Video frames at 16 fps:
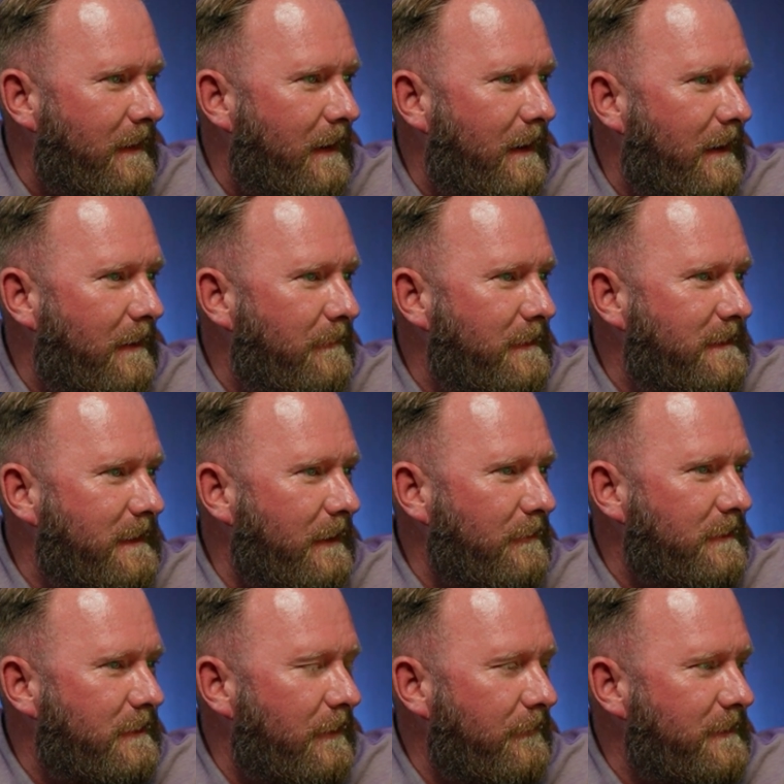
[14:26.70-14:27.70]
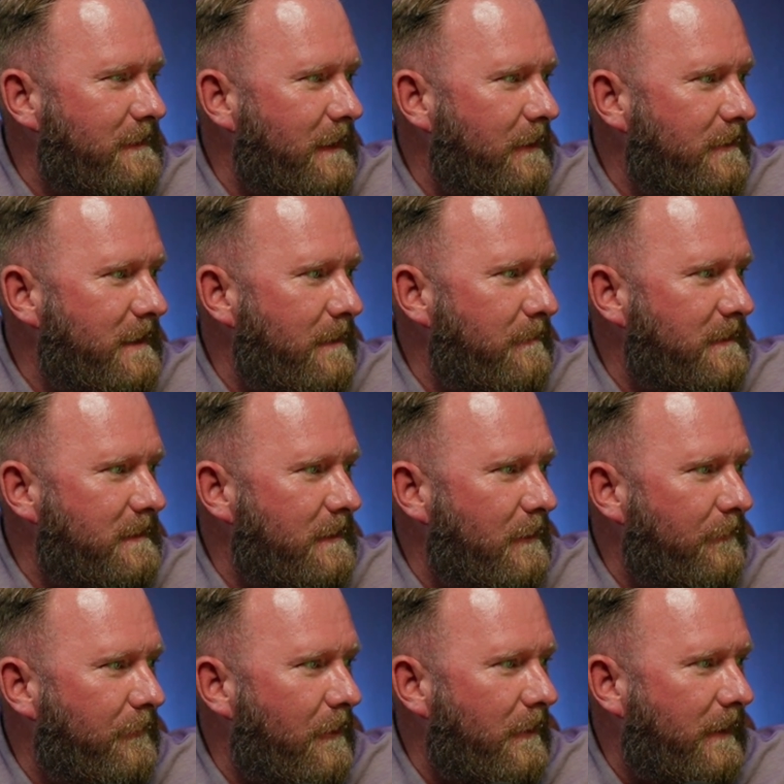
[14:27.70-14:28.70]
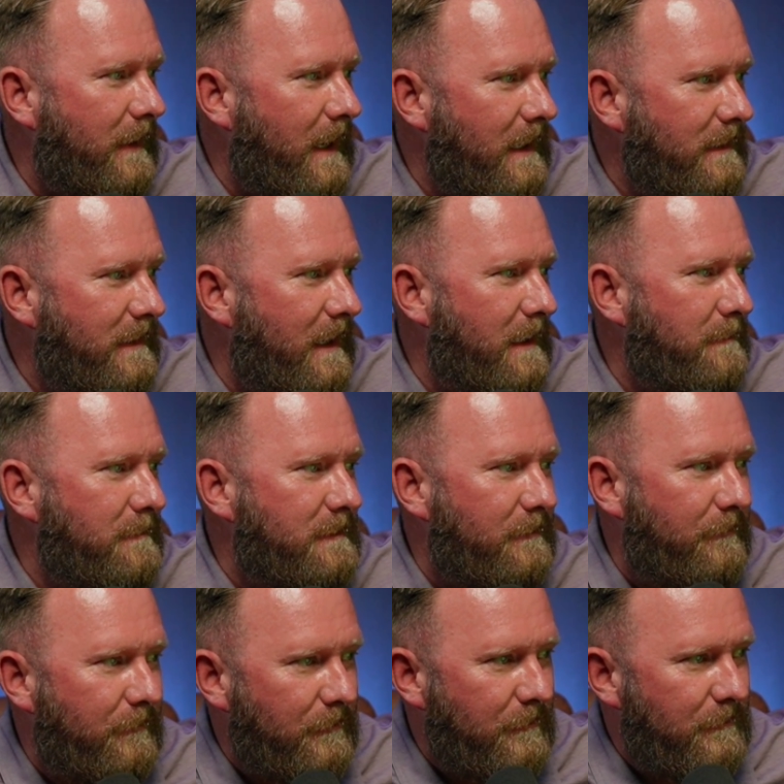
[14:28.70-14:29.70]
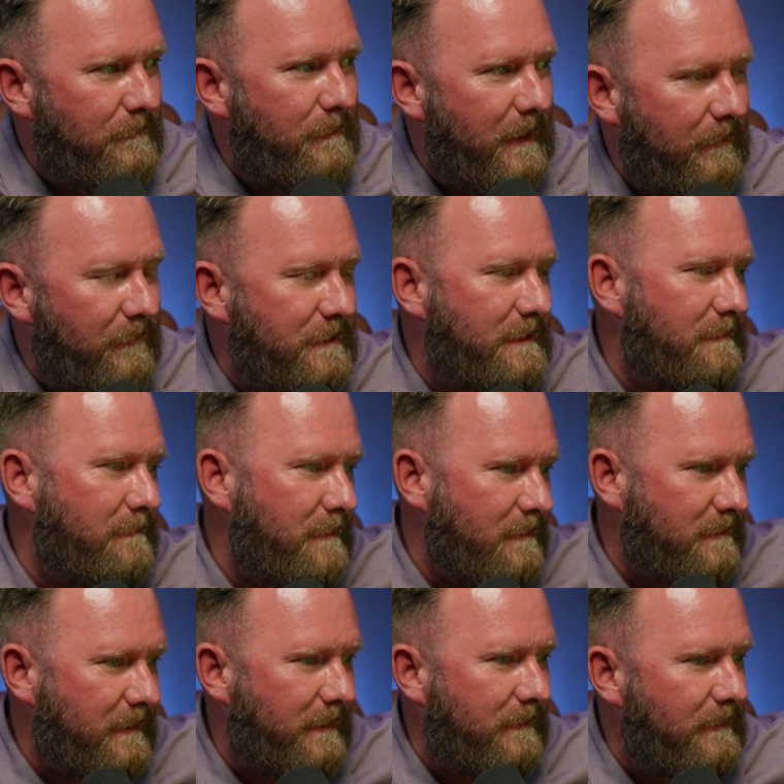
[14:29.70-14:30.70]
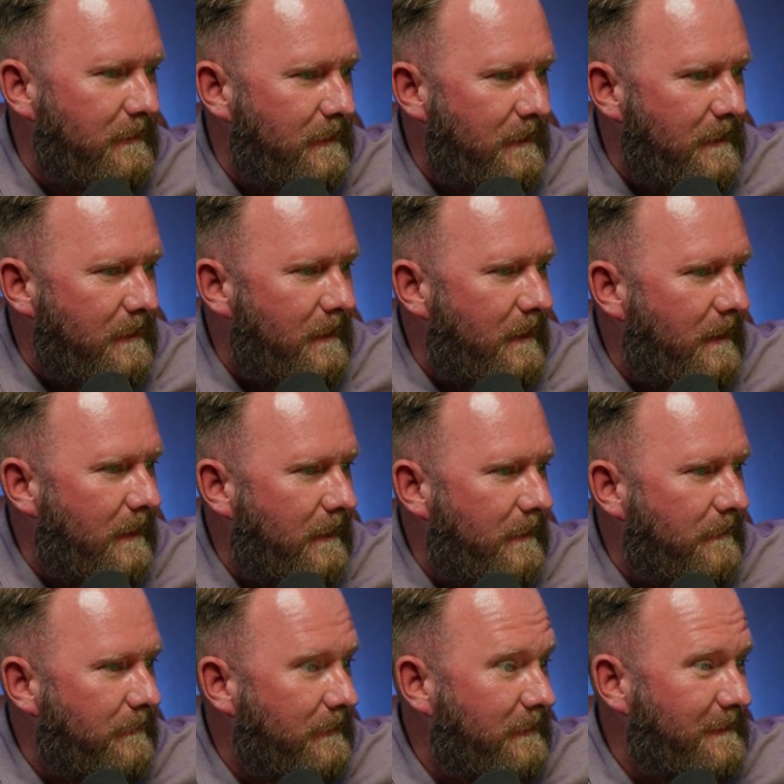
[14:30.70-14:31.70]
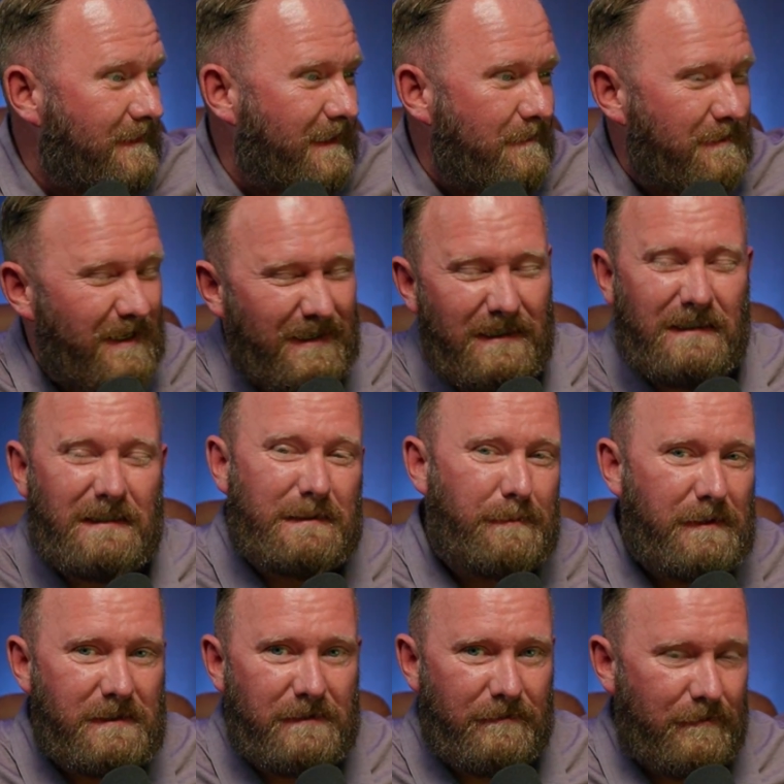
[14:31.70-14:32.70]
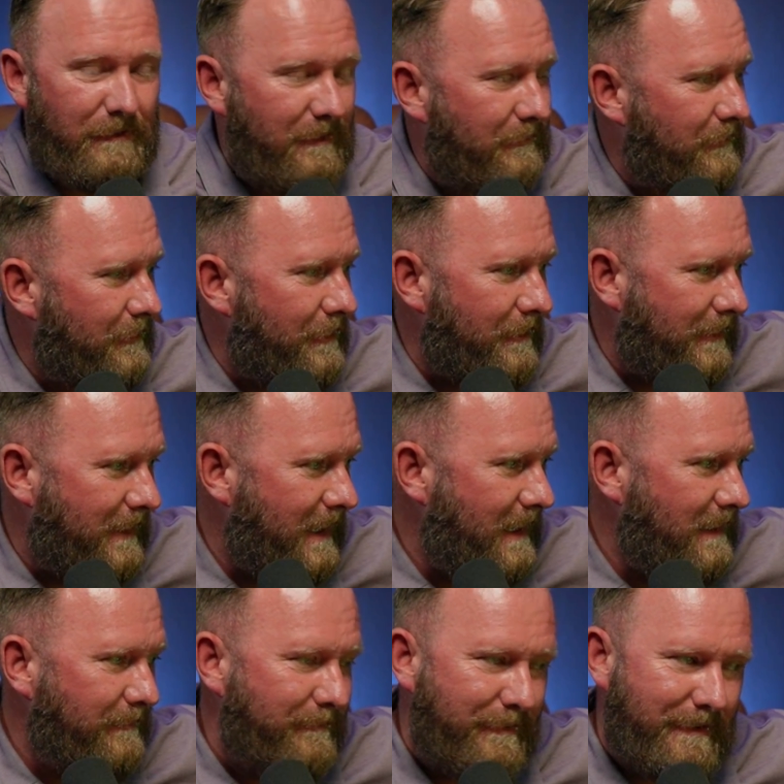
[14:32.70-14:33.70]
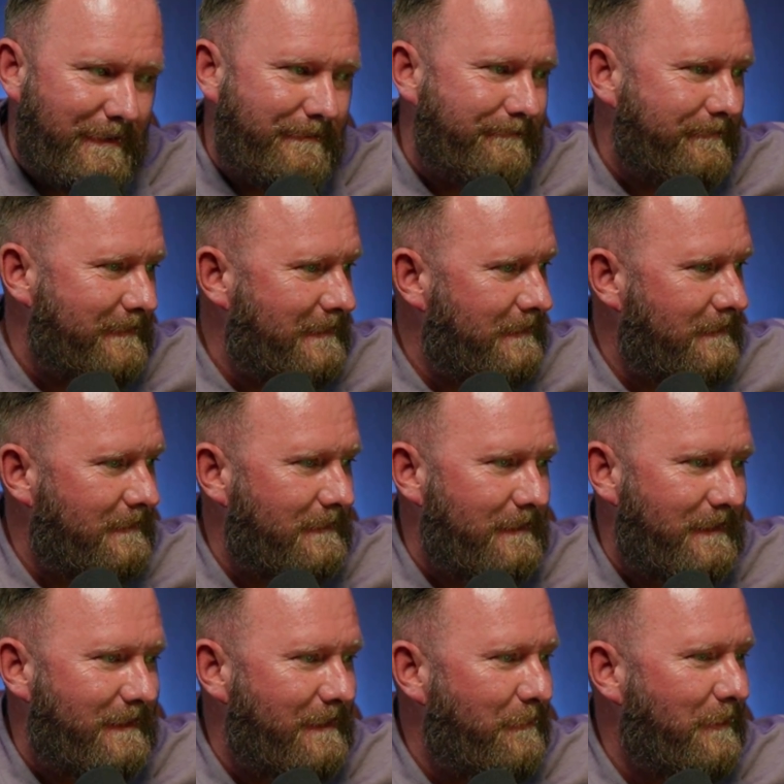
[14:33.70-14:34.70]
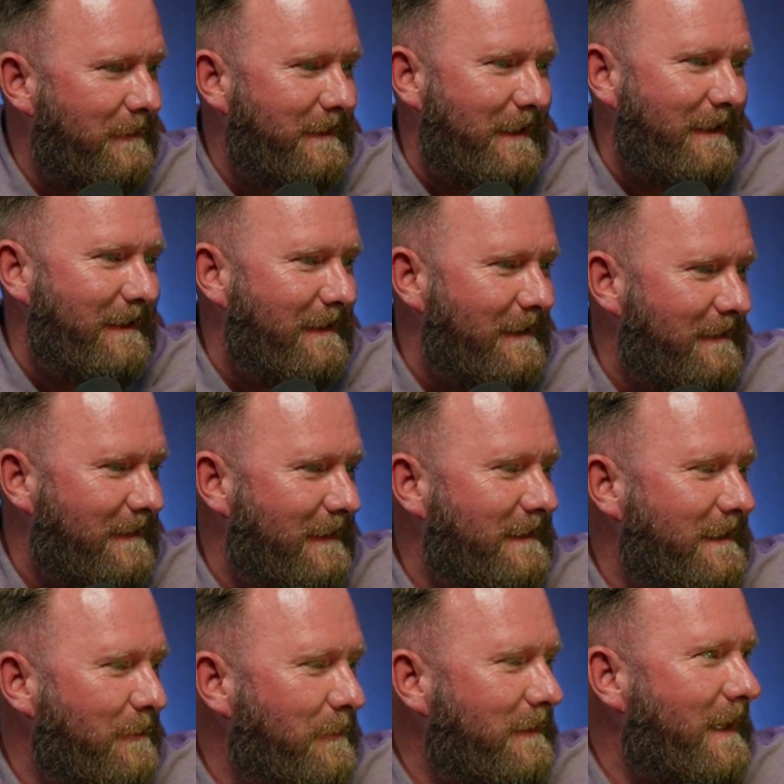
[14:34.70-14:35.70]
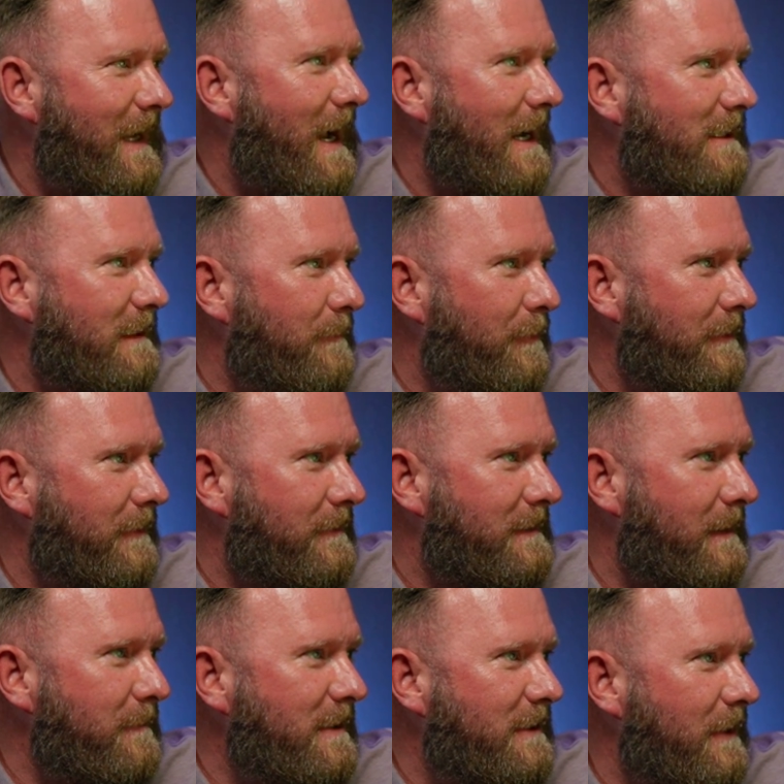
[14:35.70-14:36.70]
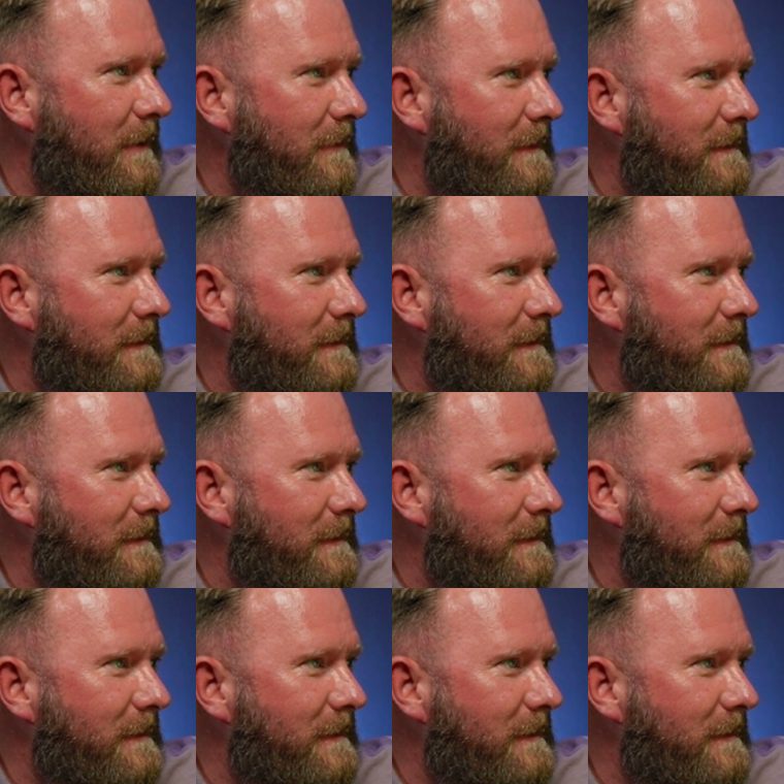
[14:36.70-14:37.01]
It said it'll serve as an entertainment center for arcade games, food, beverages, and music. It seems like expensive rent for an arcade, but let's see what they actually produce. Let me show you